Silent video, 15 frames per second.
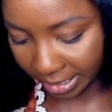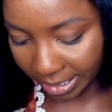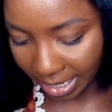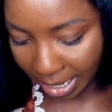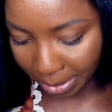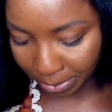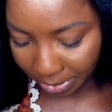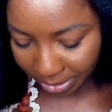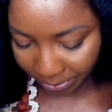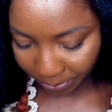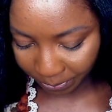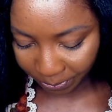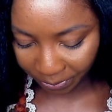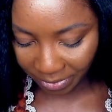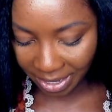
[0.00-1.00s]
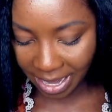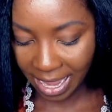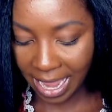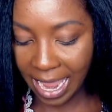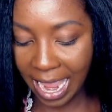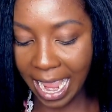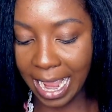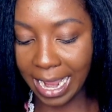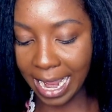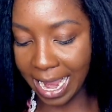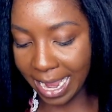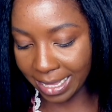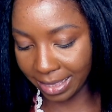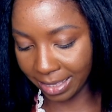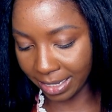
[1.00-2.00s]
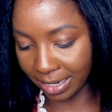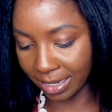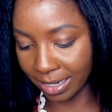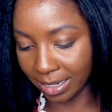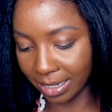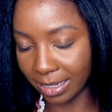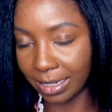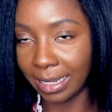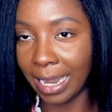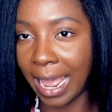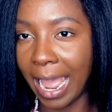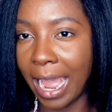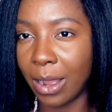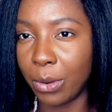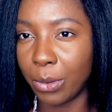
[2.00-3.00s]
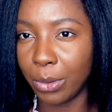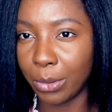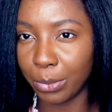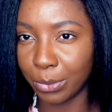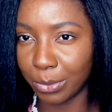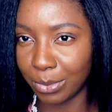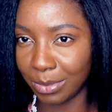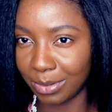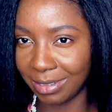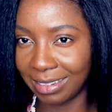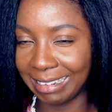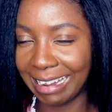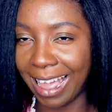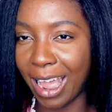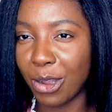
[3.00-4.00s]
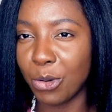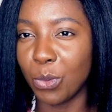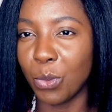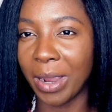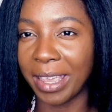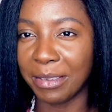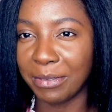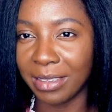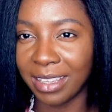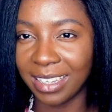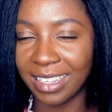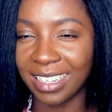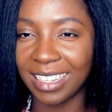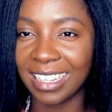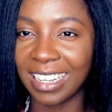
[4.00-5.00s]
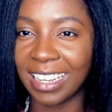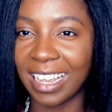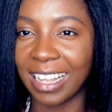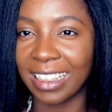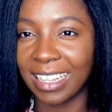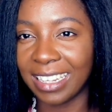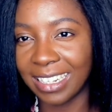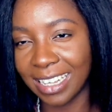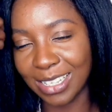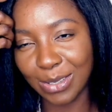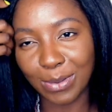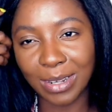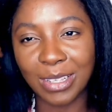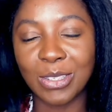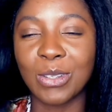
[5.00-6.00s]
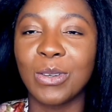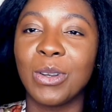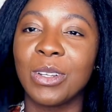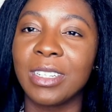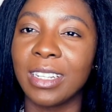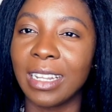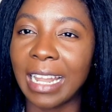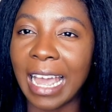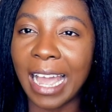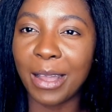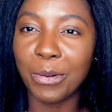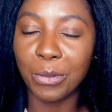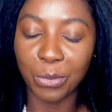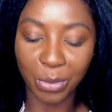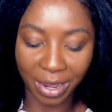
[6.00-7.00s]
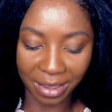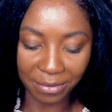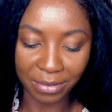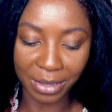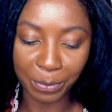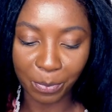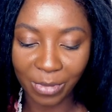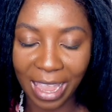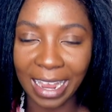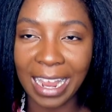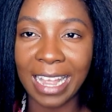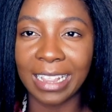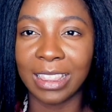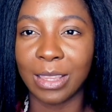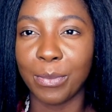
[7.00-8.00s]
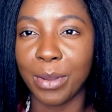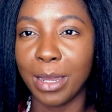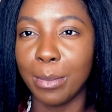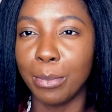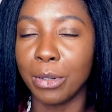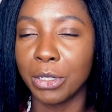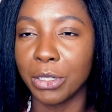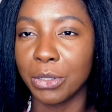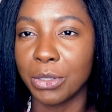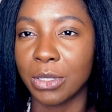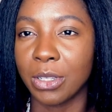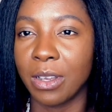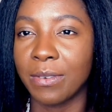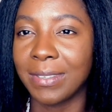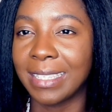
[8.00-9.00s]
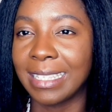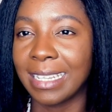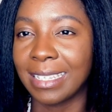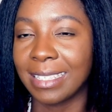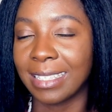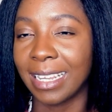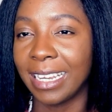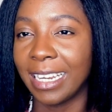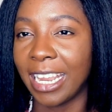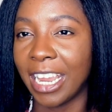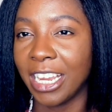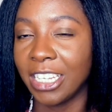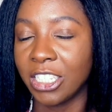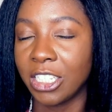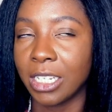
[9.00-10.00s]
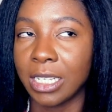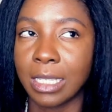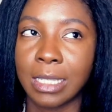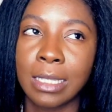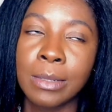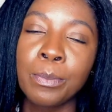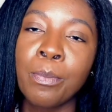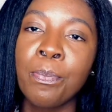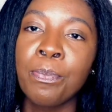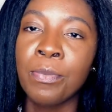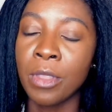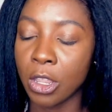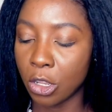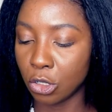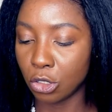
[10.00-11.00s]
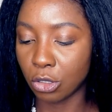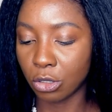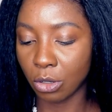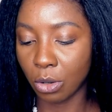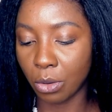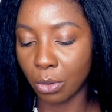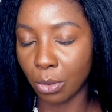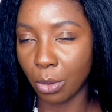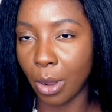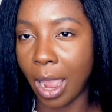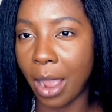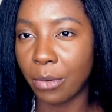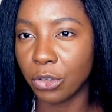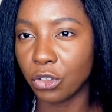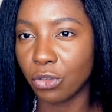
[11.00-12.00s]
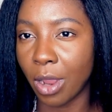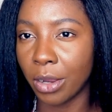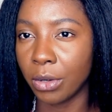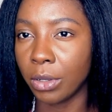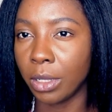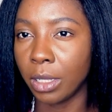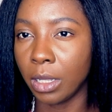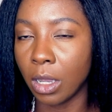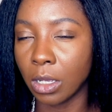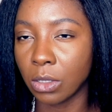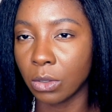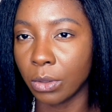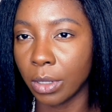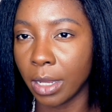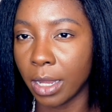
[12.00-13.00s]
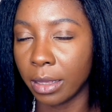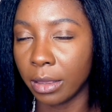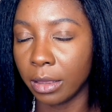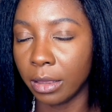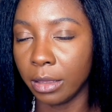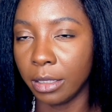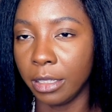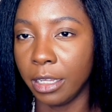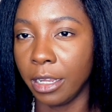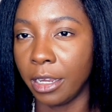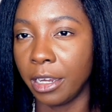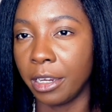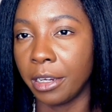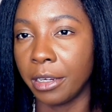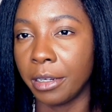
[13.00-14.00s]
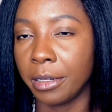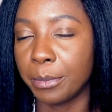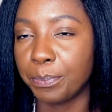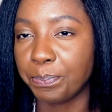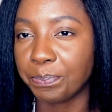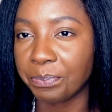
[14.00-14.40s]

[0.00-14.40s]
depth, I got the Lao Wavy. I think that's what it's called, the Lao Wavy. I got 3 bundles of 16 inches. So I was trying to also get I